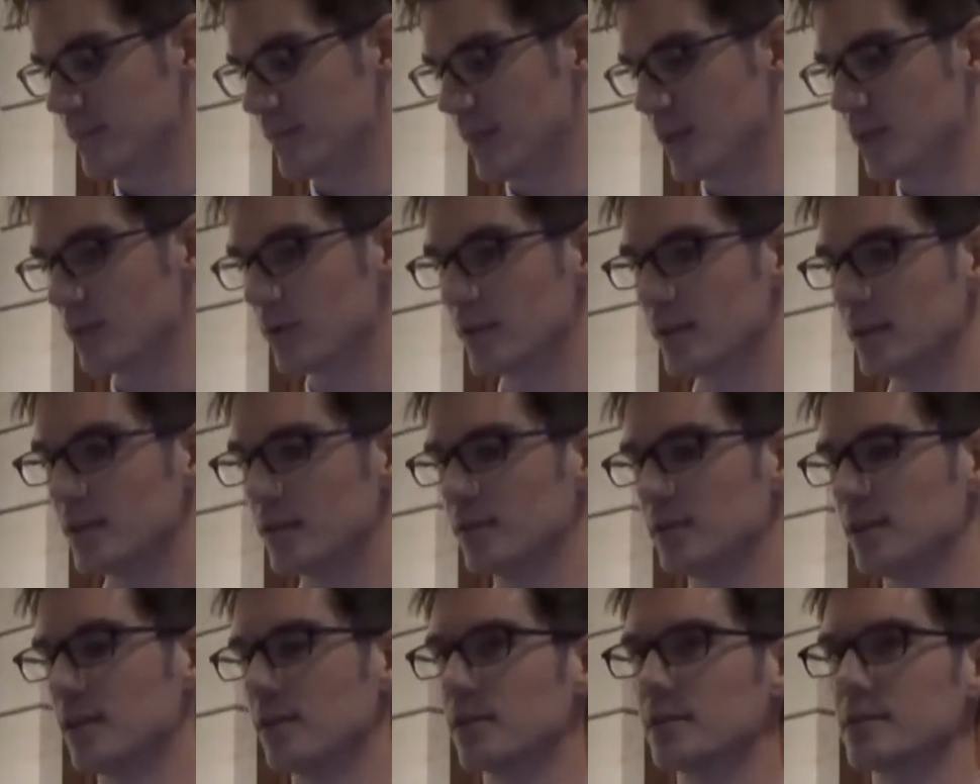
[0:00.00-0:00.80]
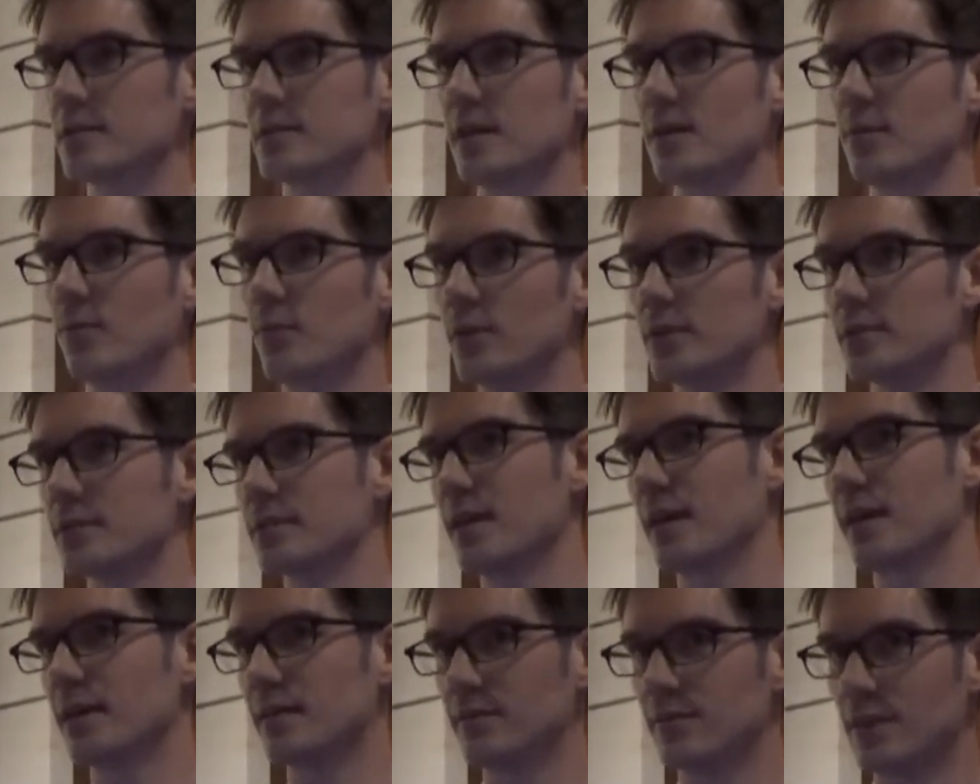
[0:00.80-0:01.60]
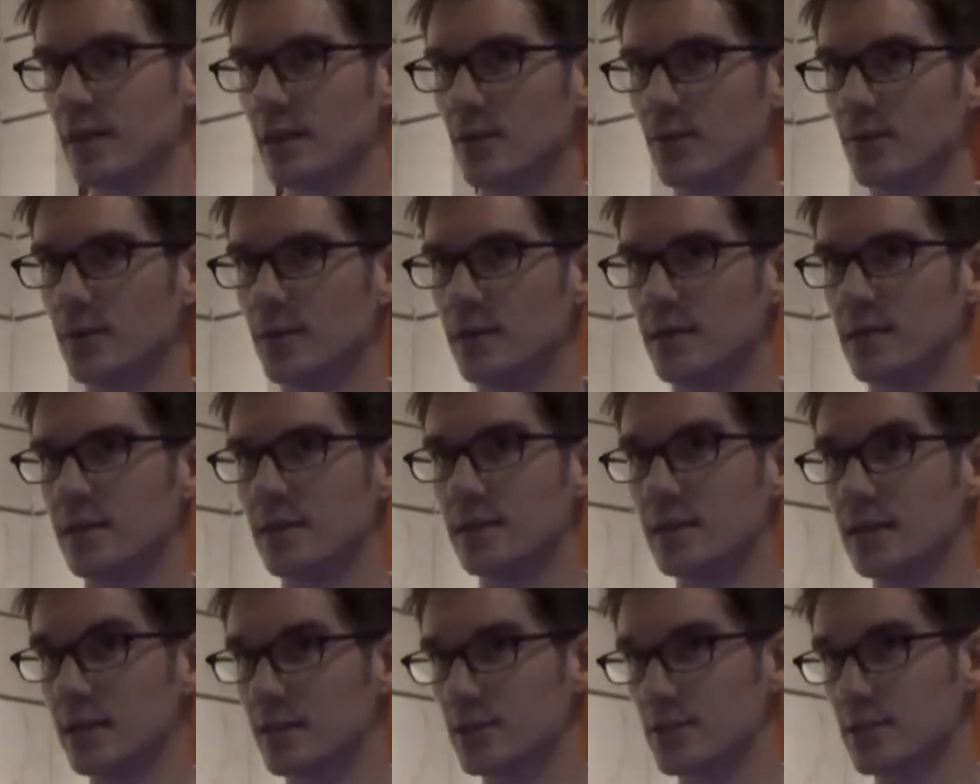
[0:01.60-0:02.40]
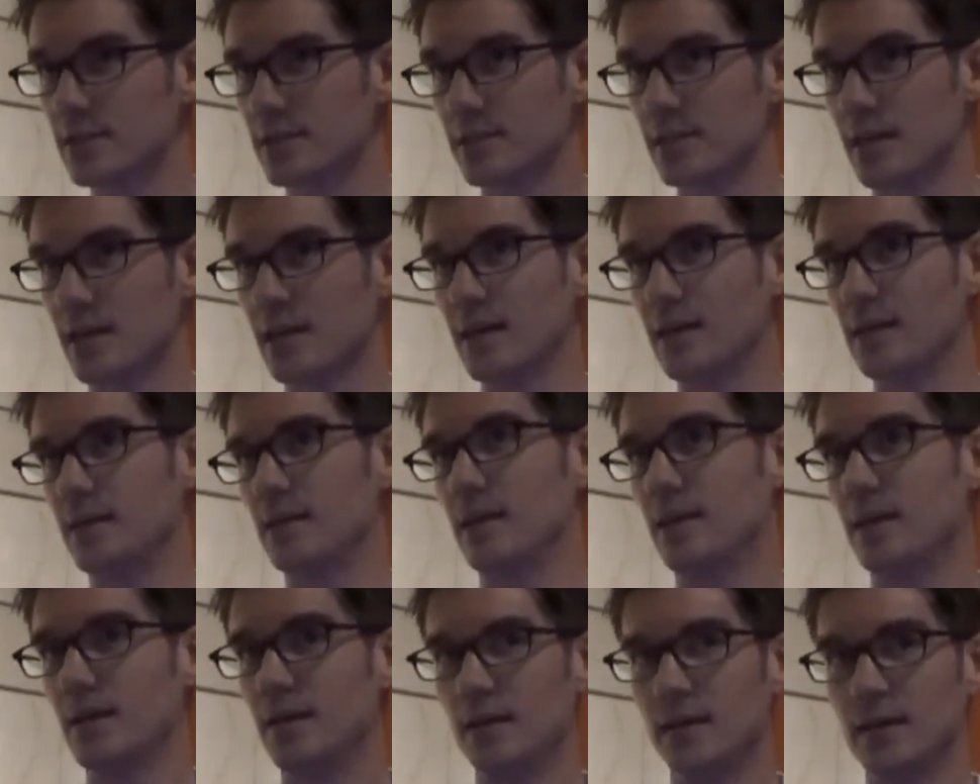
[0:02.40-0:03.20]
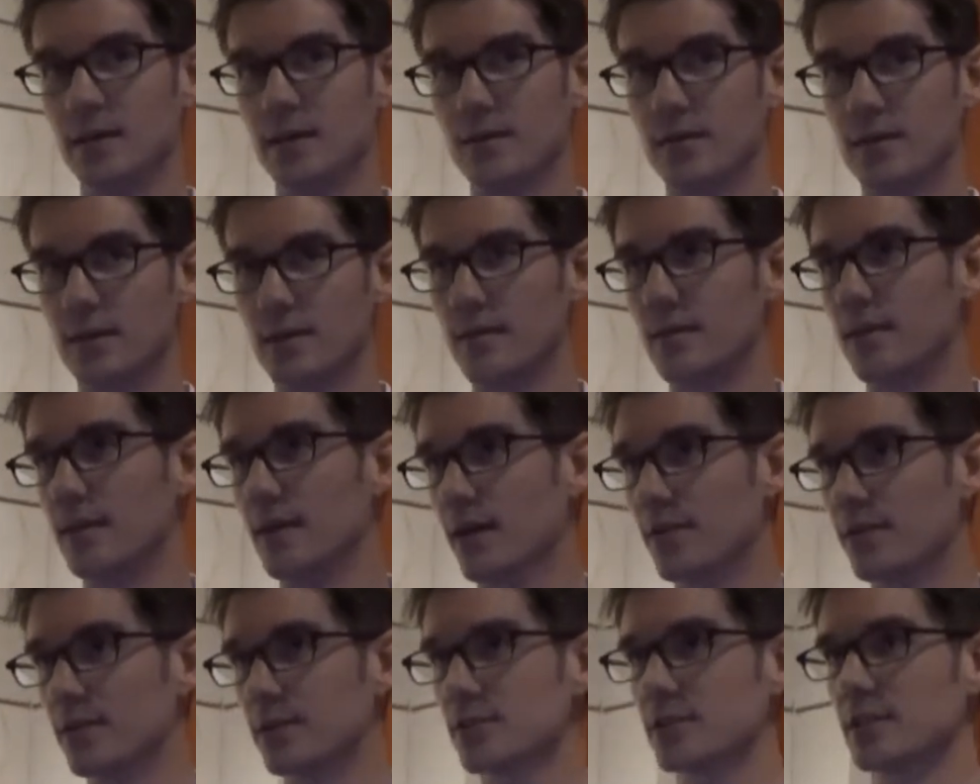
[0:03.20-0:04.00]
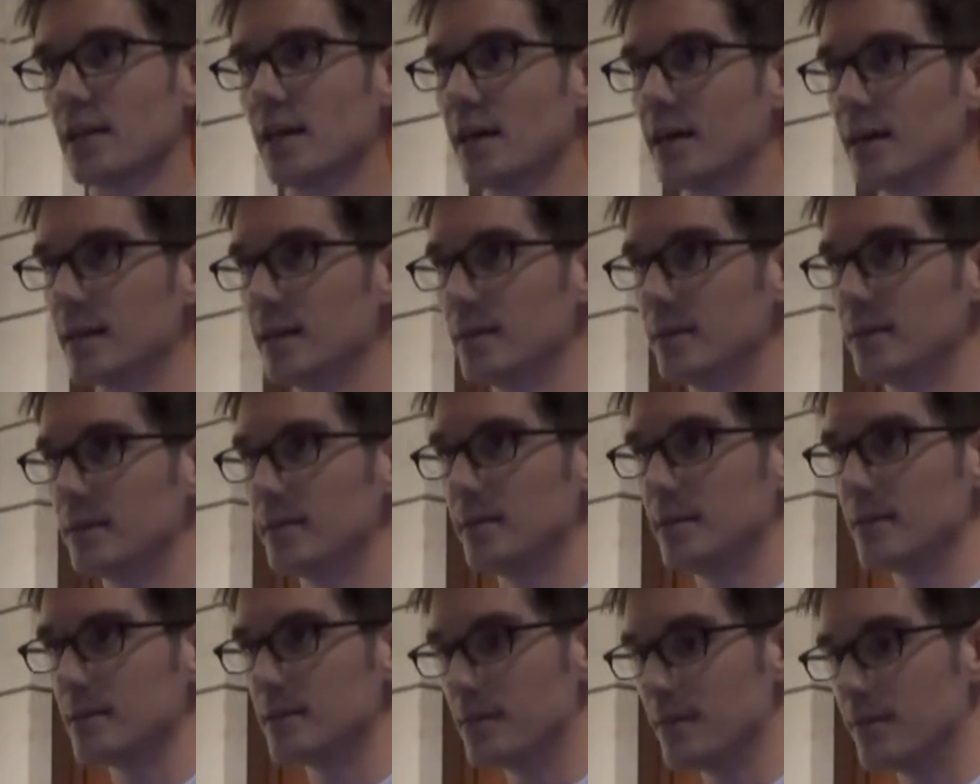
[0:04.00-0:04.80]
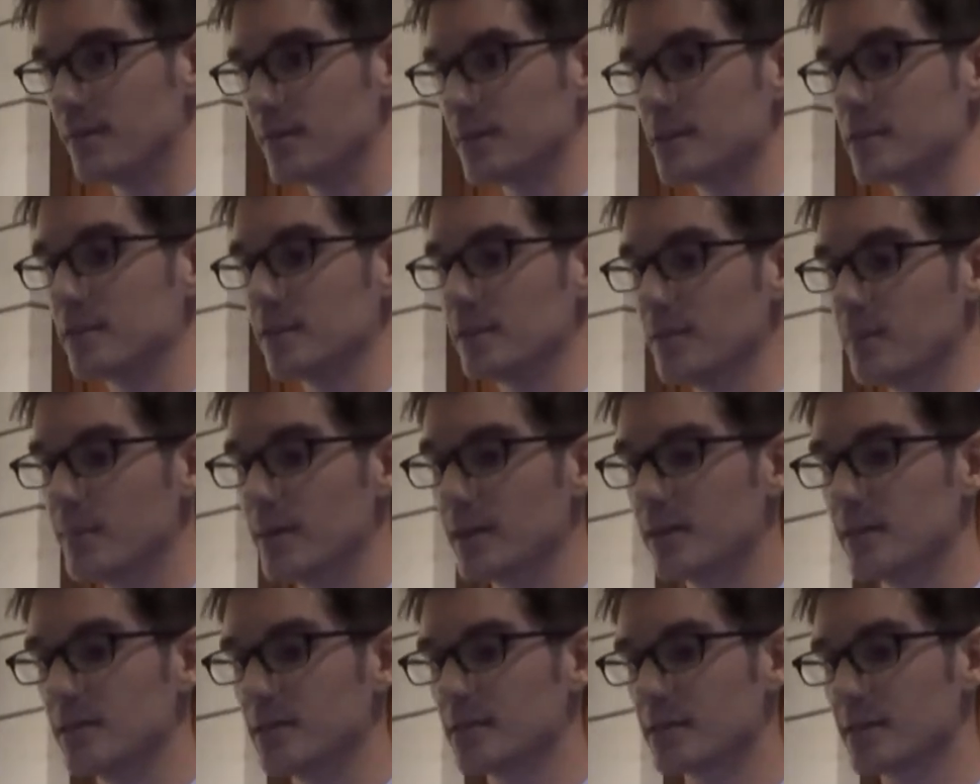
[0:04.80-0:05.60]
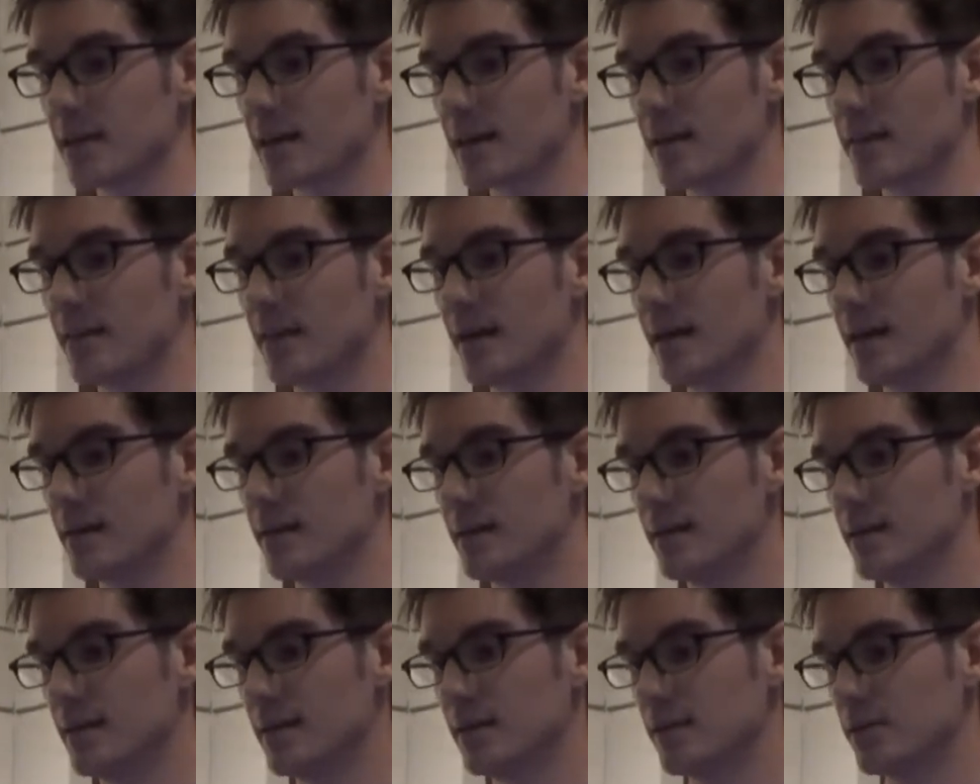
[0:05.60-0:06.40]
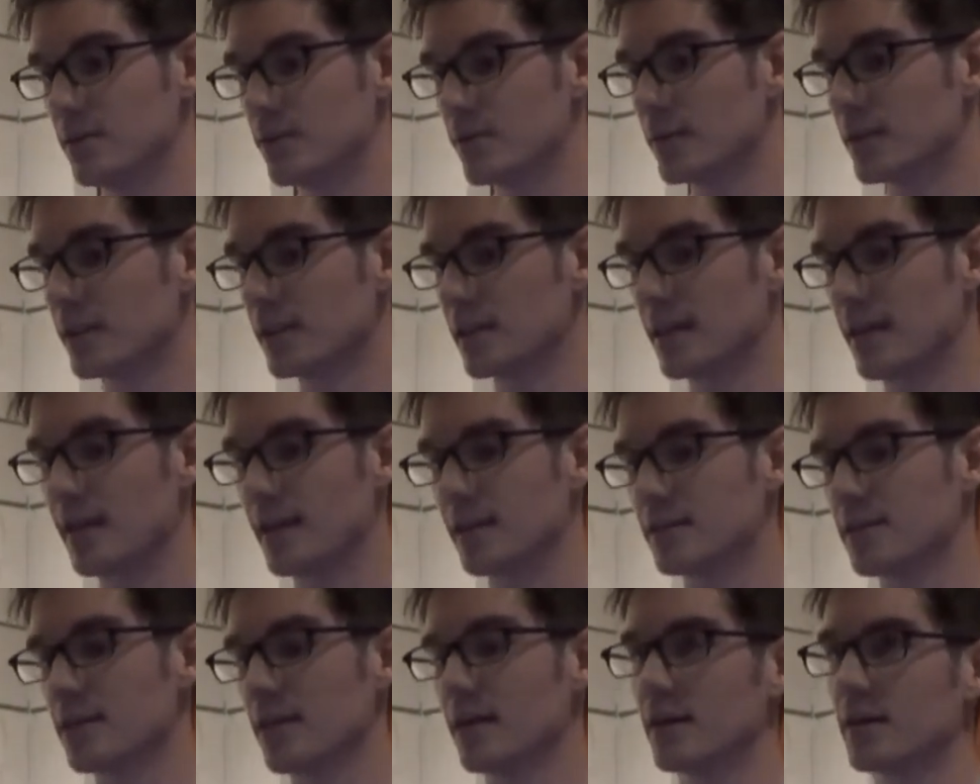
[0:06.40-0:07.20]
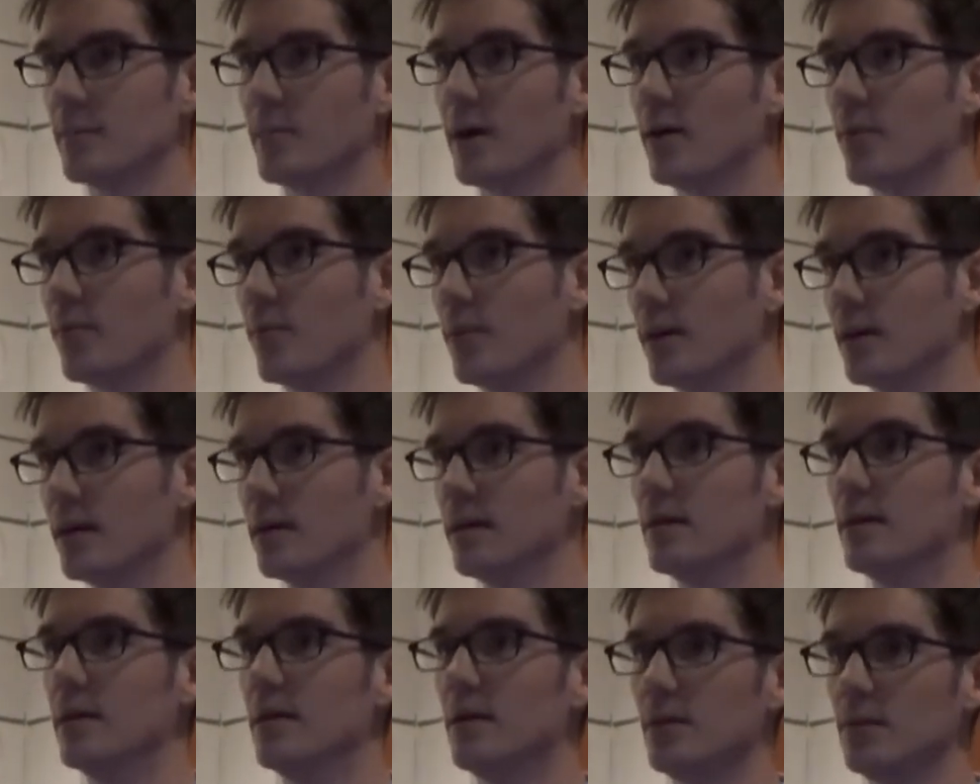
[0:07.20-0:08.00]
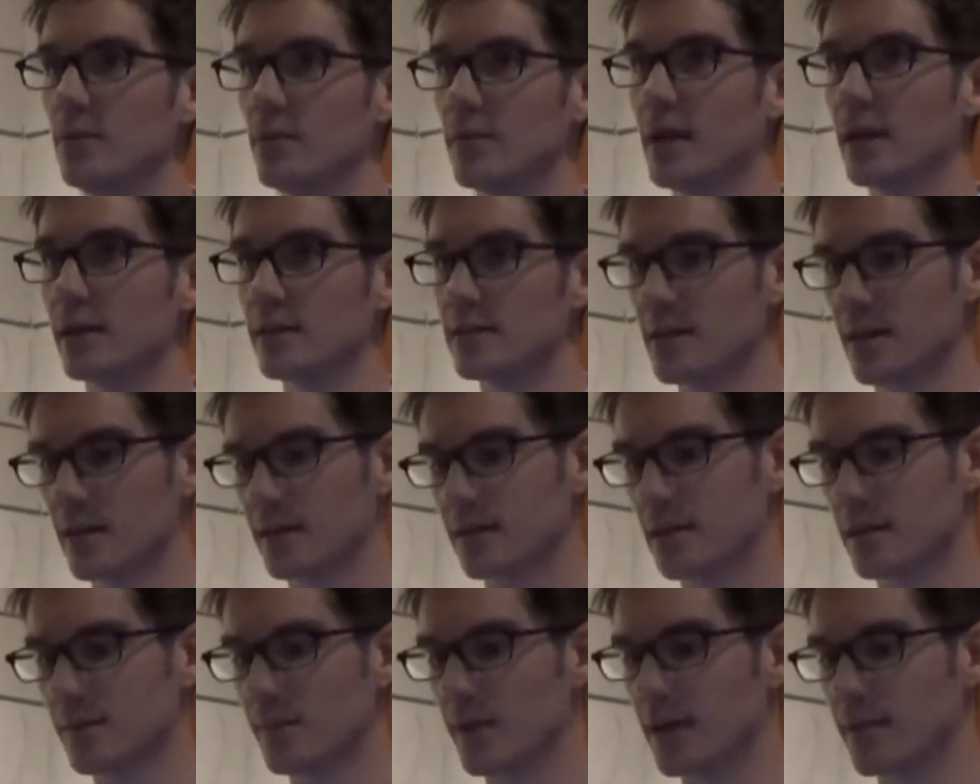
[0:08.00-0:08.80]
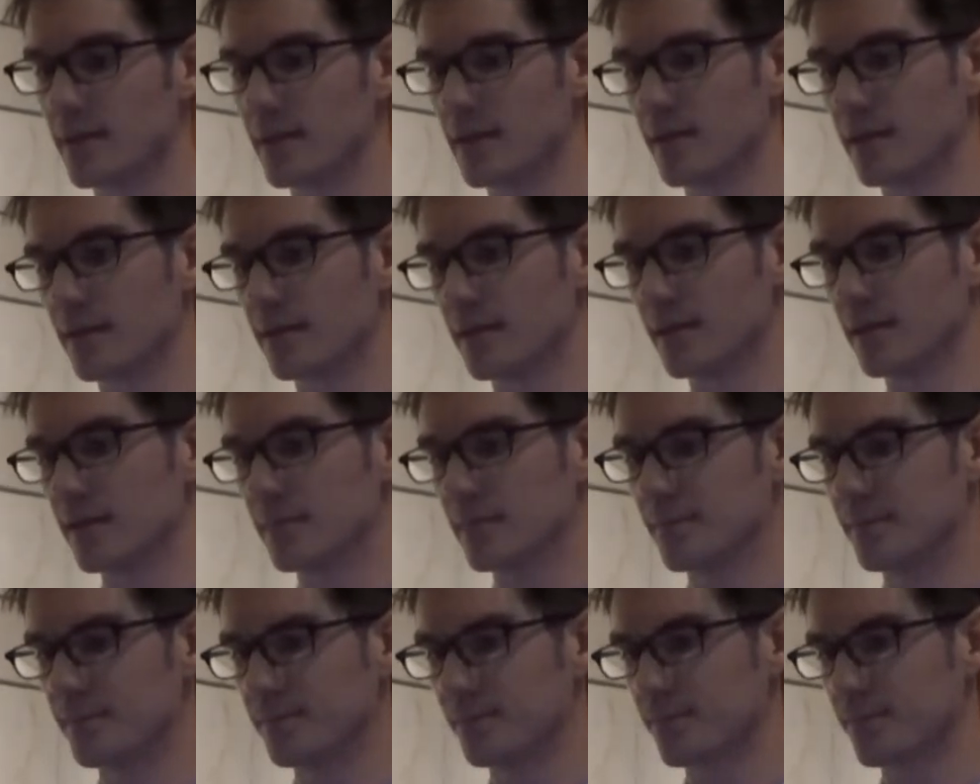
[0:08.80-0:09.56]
it really only looks at one side of the coin, the addiction side, and the other side is the physical dependence side, that you really can't talk about one without talking about the other.